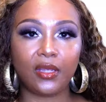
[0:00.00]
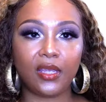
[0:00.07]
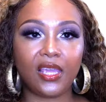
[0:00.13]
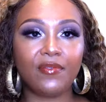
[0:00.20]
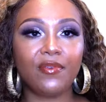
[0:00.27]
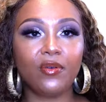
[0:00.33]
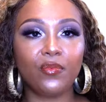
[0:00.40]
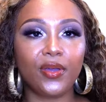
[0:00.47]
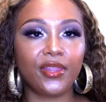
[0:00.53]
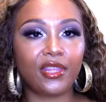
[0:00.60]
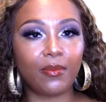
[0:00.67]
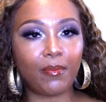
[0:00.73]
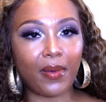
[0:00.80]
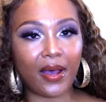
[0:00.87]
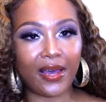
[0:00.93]
Even with
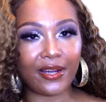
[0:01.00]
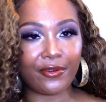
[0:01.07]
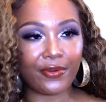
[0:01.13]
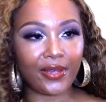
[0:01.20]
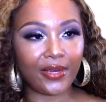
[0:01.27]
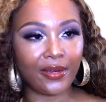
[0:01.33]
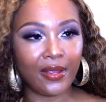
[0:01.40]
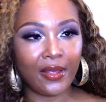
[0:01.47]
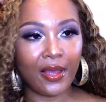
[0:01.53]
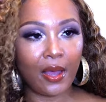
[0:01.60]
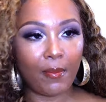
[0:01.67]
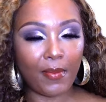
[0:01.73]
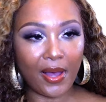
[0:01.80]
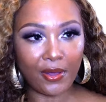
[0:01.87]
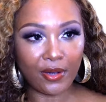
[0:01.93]
the moderate
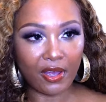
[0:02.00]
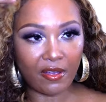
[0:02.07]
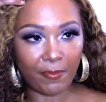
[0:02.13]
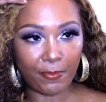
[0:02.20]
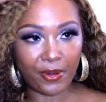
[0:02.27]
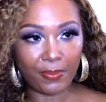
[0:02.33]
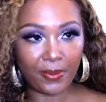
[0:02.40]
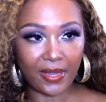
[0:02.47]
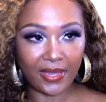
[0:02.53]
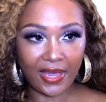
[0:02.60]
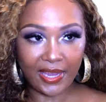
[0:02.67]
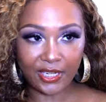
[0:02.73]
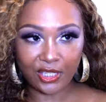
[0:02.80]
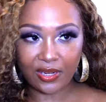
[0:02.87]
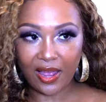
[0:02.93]
amount of
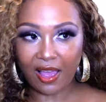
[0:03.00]
pre-plucation,